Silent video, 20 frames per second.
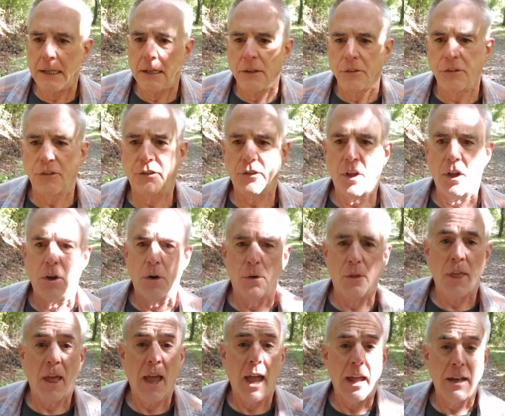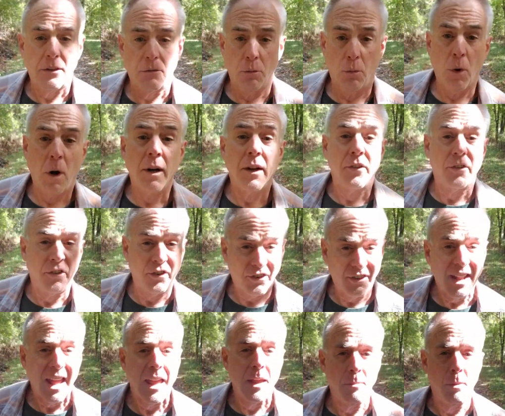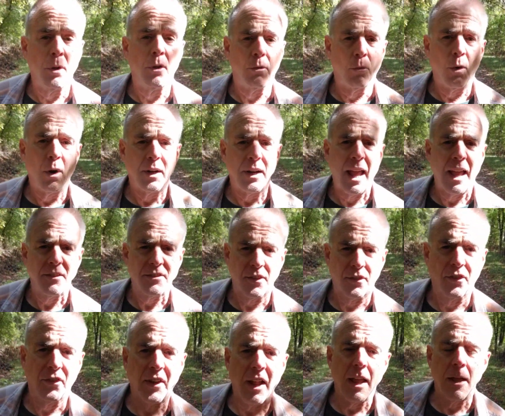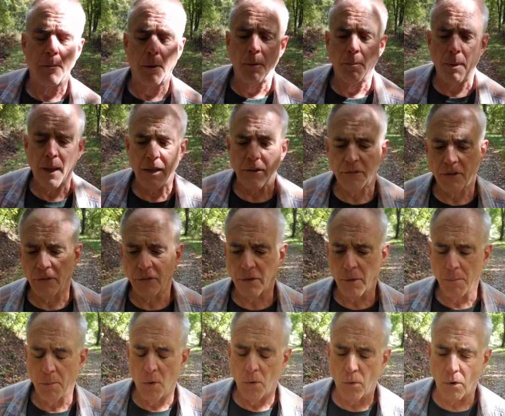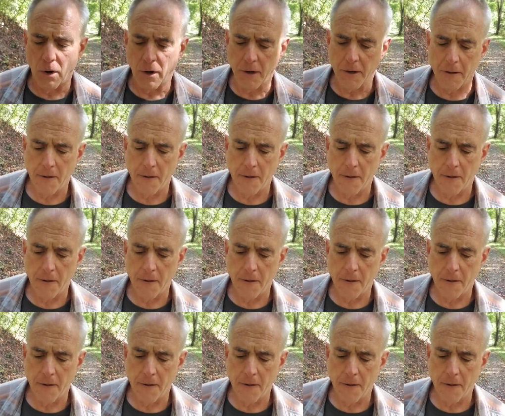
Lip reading: so that one is stable, one has a stable base of support.